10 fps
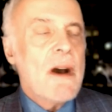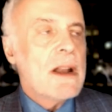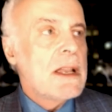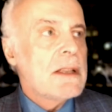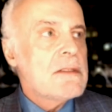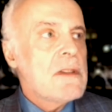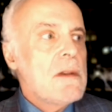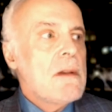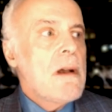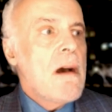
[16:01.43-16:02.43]
audience
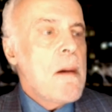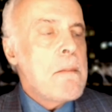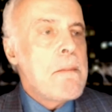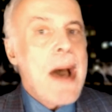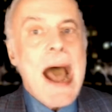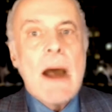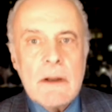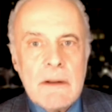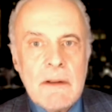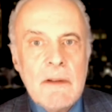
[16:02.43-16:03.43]

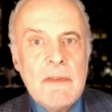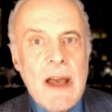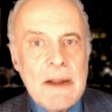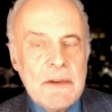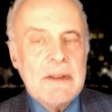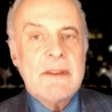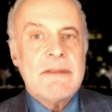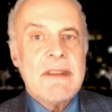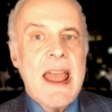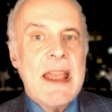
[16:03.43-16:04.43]
about
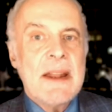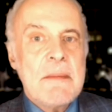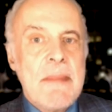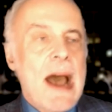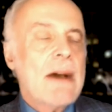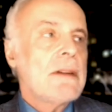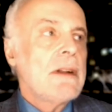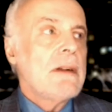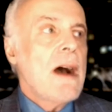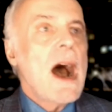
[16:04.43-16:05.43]
Veterans Day and about
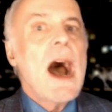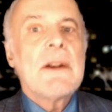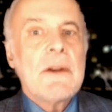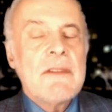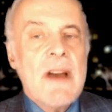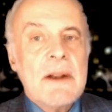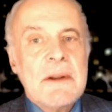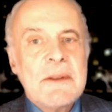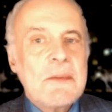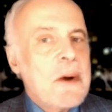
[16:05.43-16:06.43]
honoring
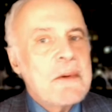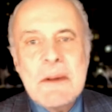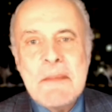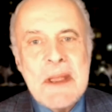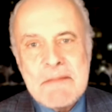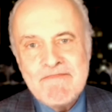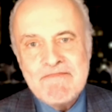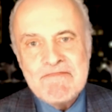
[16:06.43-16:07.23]
veterans, what would it be?